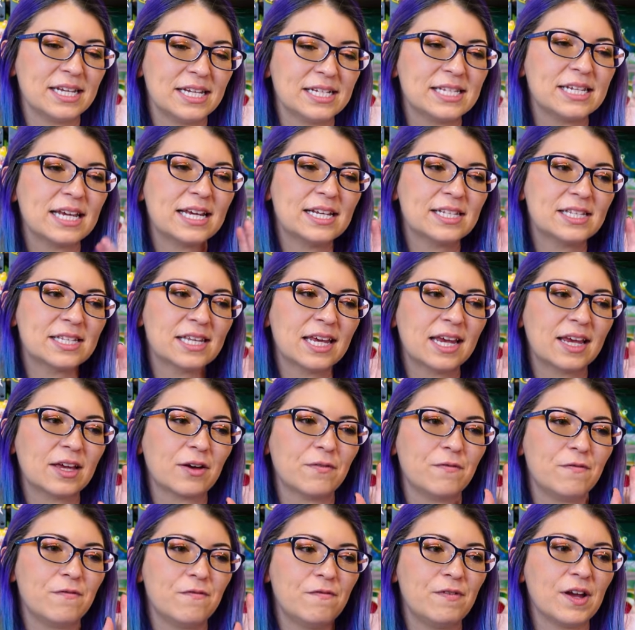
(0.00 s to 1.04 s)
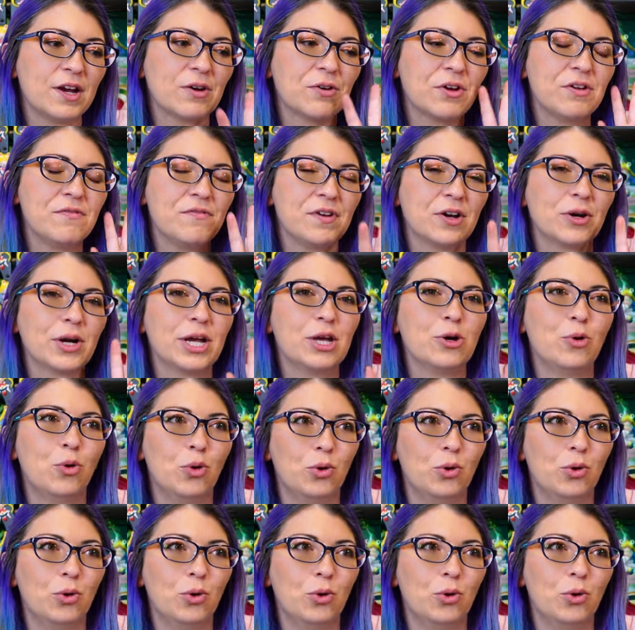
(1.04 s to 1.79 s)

it tastes like a very, very